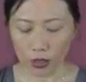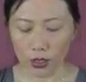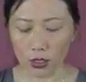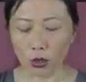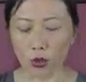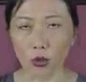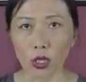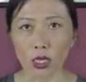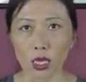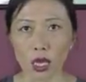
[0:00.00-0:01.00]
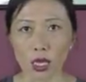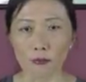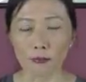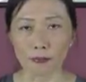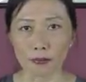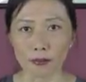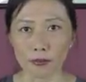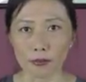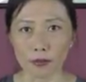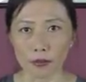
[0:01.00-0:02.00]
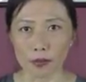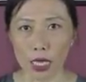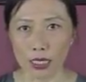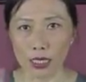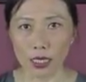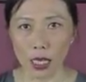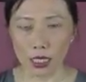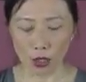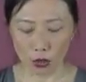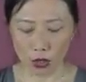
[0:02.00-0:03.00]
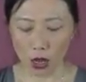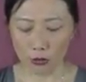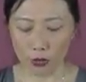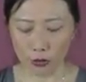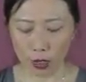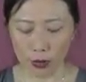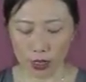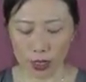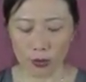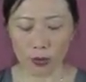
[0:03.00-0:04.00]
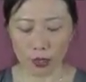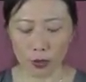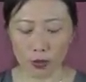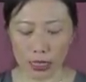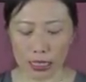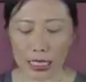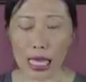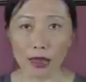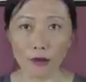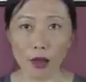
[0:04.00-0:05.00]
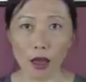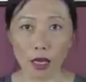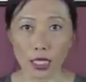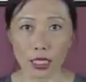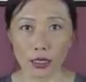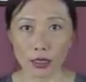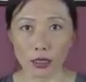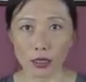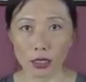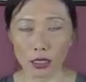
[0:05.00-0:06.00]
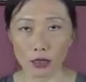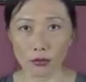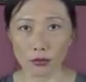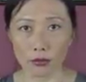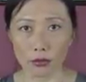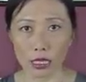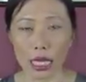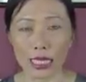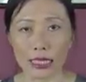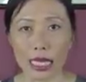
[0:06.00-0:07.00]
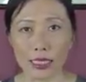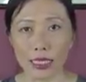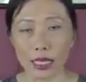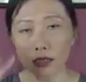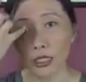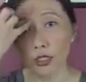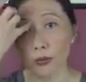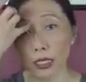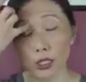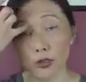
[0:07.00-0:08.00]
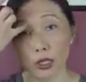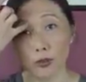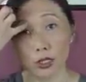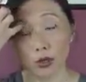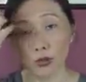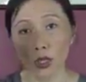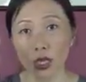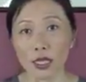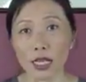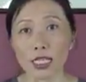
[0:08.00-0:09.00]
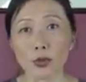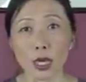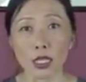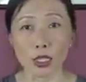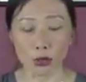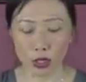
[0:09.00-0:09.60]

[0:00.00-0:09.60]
So, as a side note, off script, Miriam did have high NK cells in her bloodstream, so that's why she was